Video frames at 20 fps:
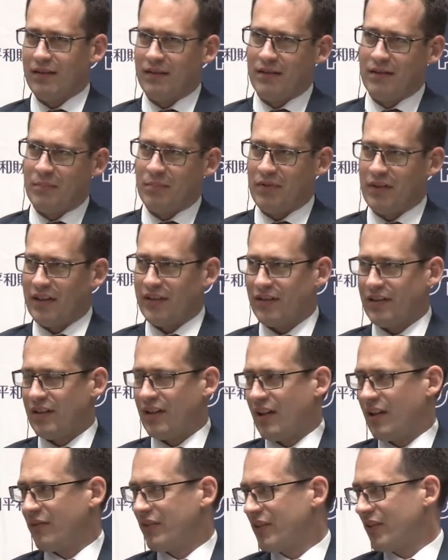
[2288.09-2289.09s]
The
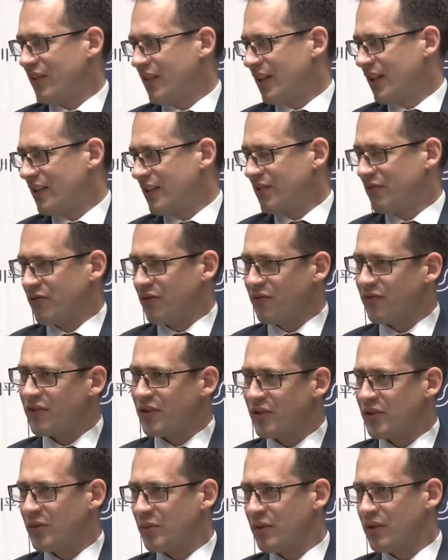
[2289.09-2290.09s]
president obviously had a different
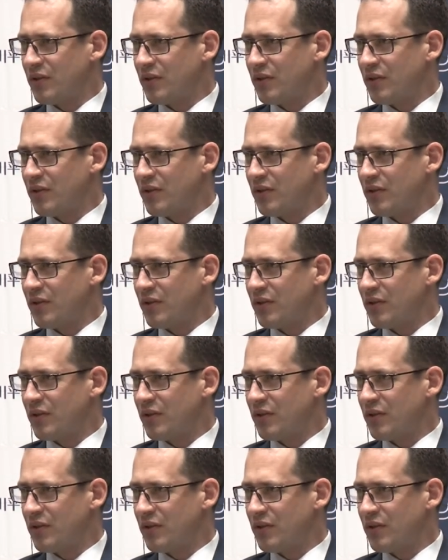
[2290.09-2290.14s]
view.